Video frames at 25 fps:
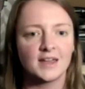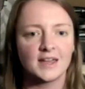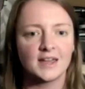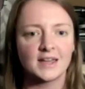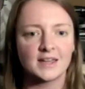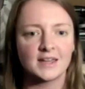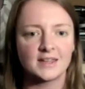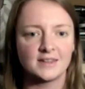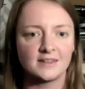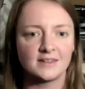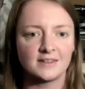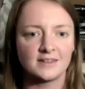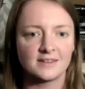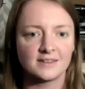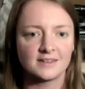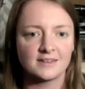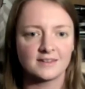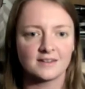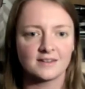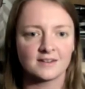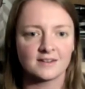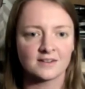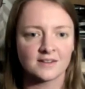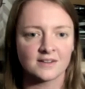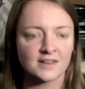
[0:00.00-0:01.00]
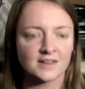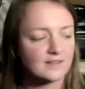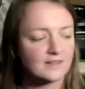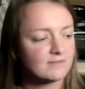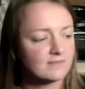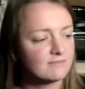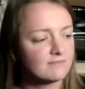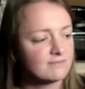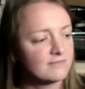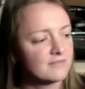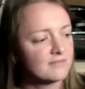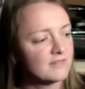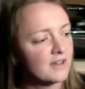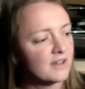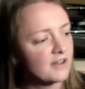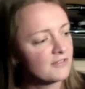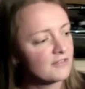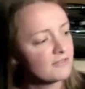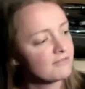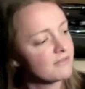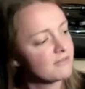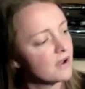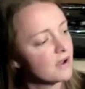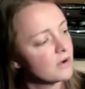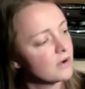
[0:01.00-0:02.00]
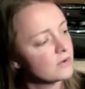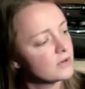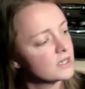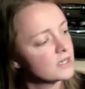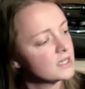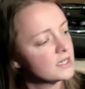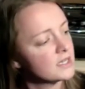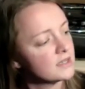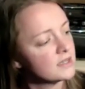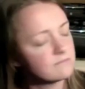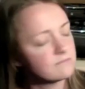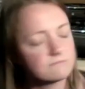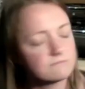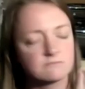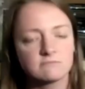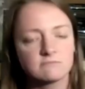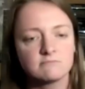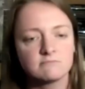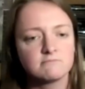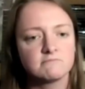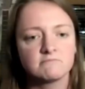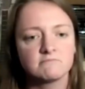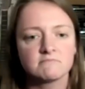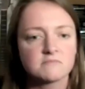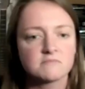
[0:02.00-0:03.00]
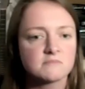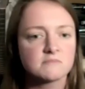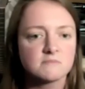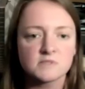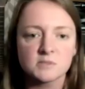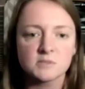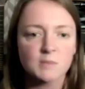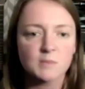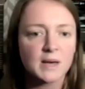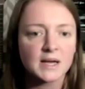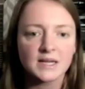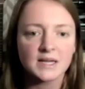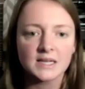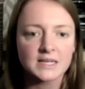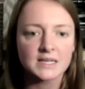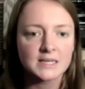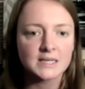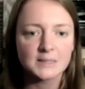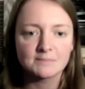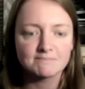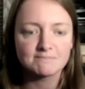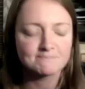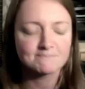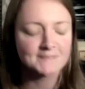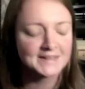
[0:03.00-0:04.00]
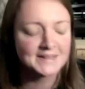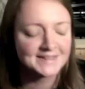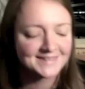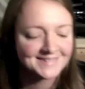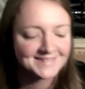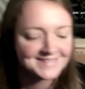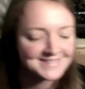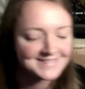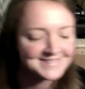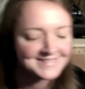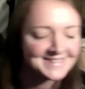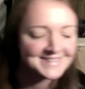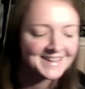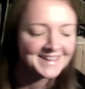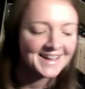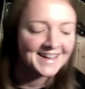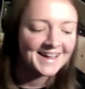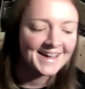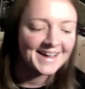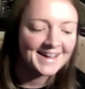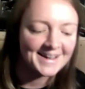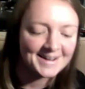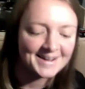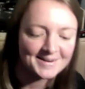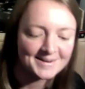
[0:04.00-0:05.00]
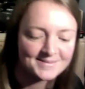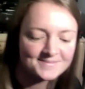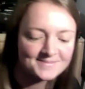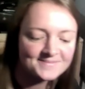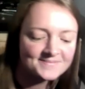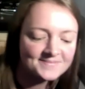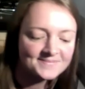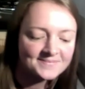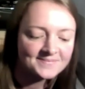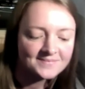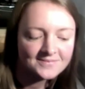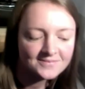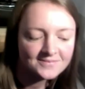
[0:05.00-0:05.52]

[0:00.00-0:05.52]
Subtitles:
and I love holding it and smacking it.